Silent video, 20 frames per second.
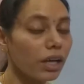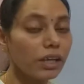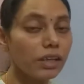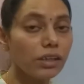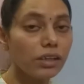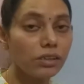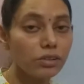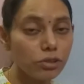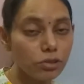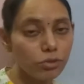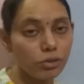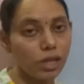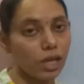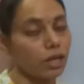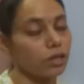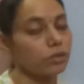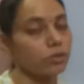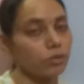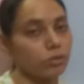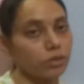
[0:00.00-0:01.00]
higher
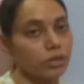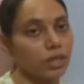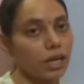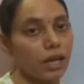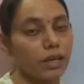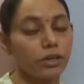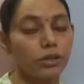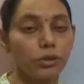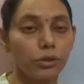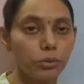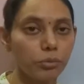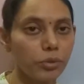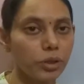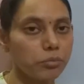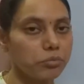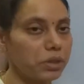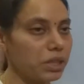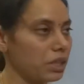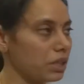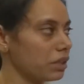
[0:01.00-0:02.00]
eukaryote like human
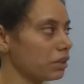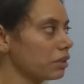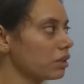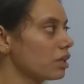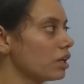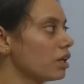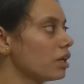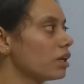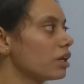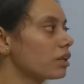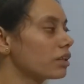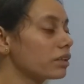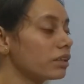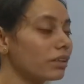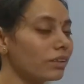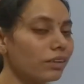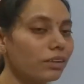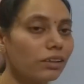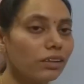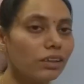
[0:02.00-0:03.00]
being,
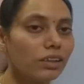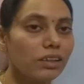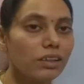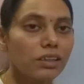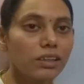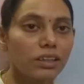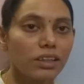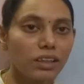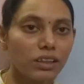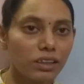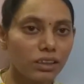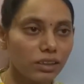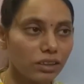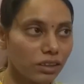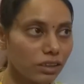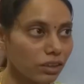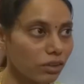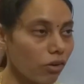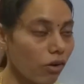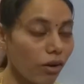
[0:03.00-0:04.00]
the
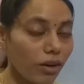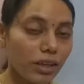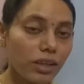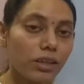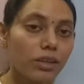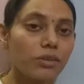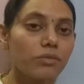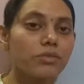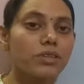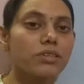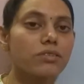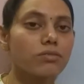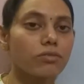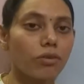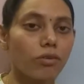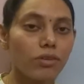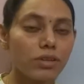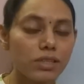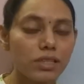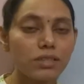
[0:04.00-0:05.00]
cot curve is
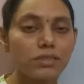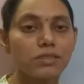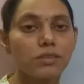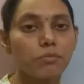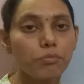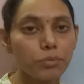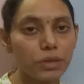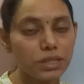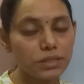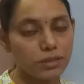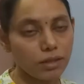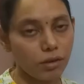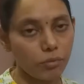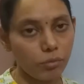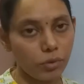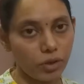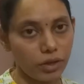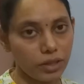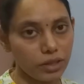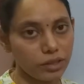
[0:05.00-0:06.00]
not a simple
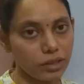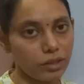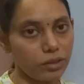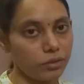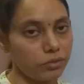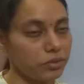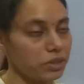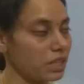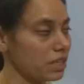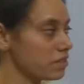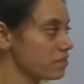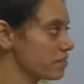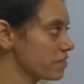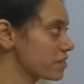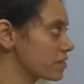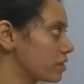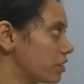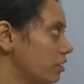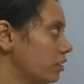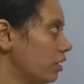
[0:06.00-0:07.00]
sigmoid curve.
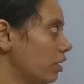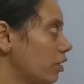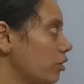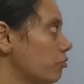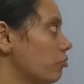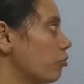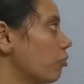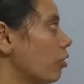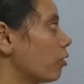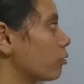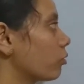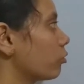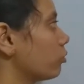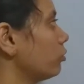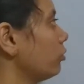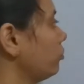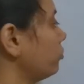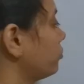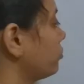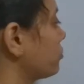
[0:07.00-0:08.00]
Instead, it follows.
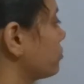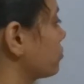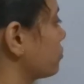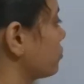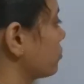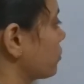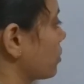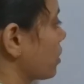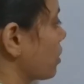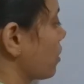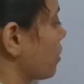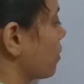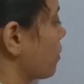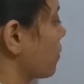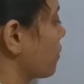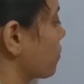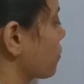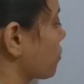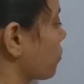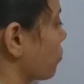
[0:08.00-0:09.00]

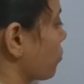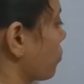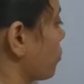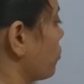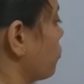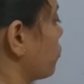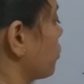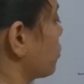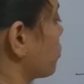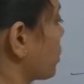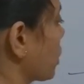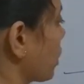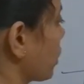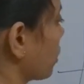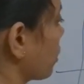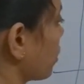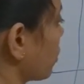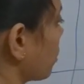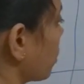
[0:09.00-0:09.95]
So if you take